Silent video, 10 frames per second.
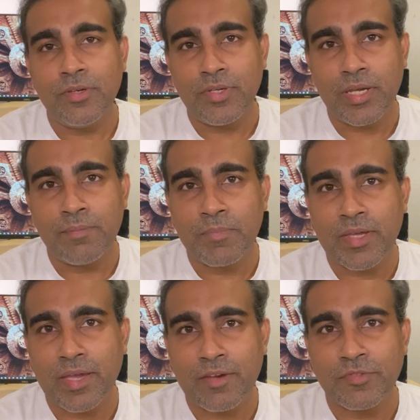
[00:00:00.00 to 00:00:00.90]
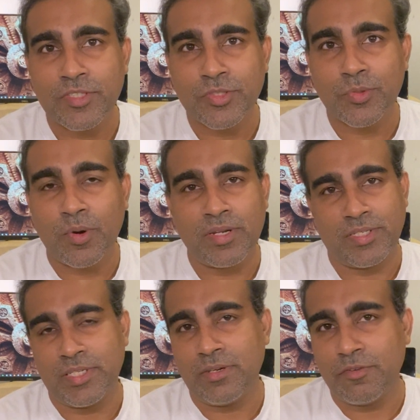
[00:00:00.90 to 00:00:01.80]
Okay, they have this
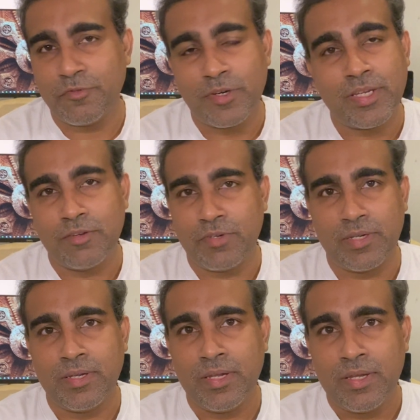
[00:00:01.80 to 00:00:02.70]
quality of forgiving.